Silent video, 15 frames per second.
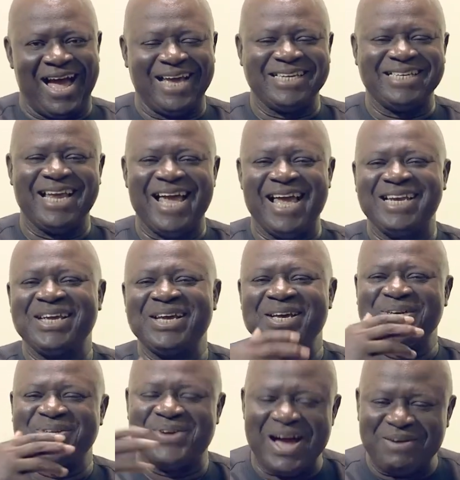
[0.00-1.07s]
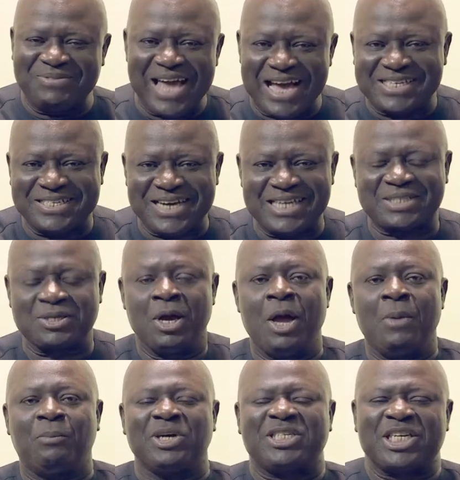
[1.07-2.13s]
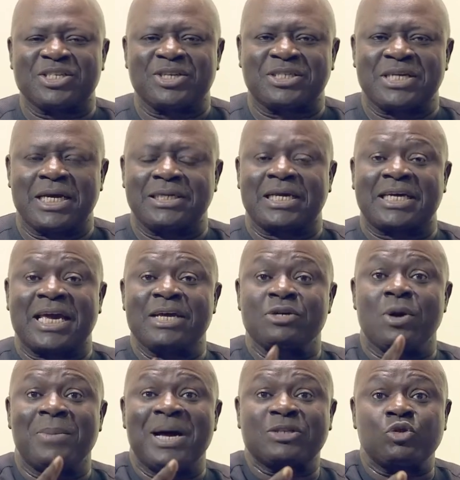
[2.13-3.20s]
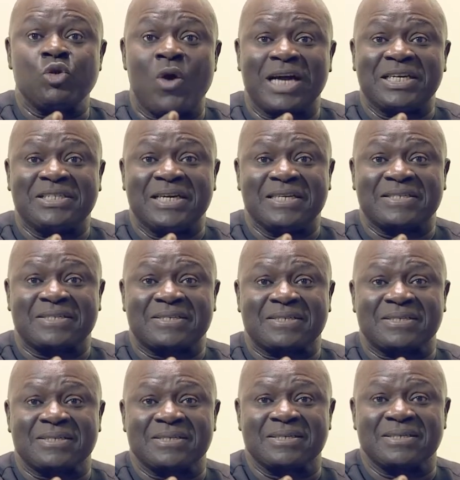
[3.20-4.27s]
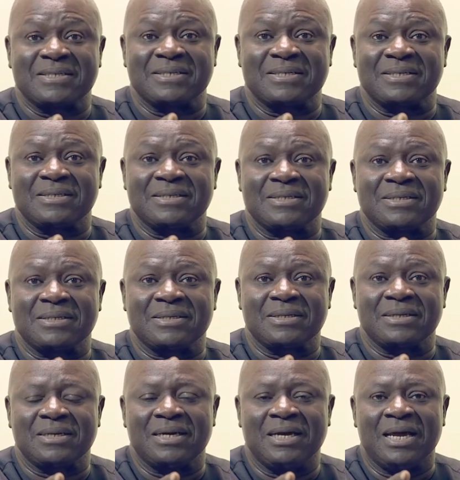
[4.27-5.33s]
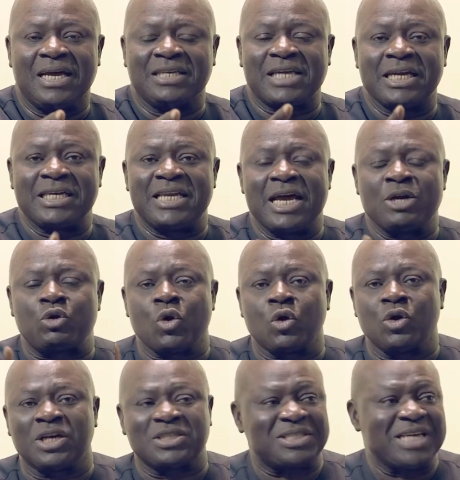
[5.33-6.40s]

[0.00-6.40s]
And then you have the address. But Jesus said, The kingdom has no address. He said, They do not